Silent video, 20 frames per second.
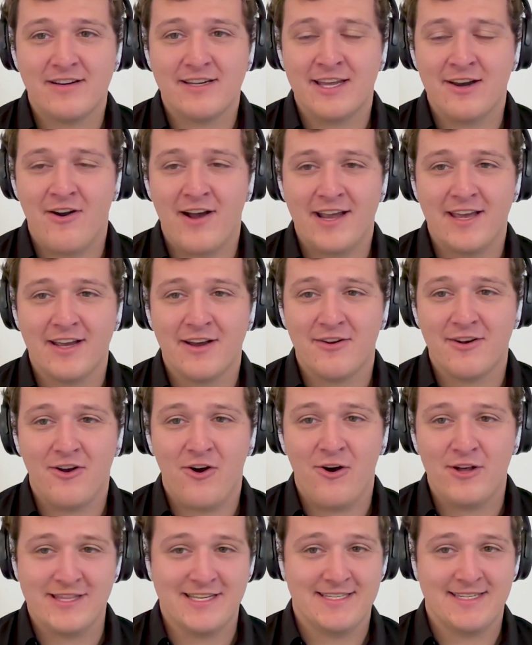you know, I could go to
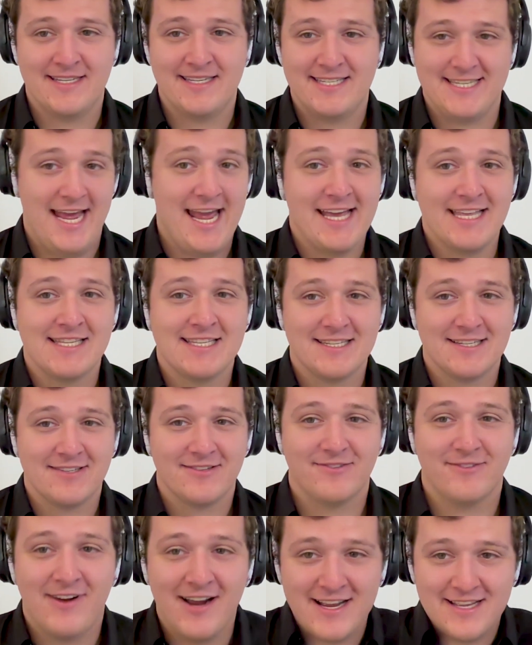all the states,
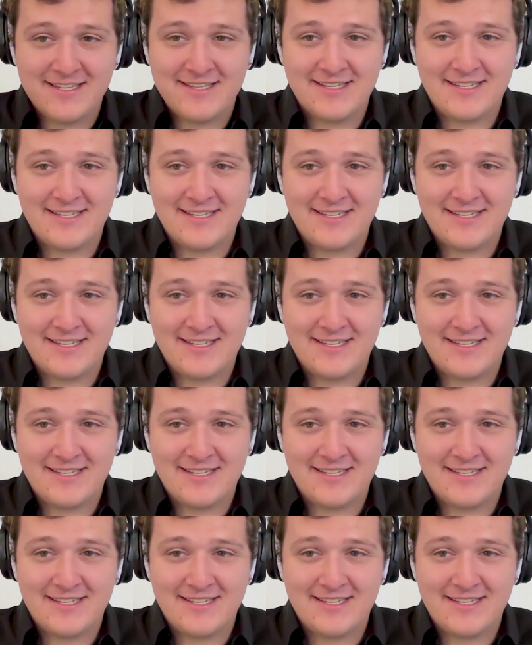right?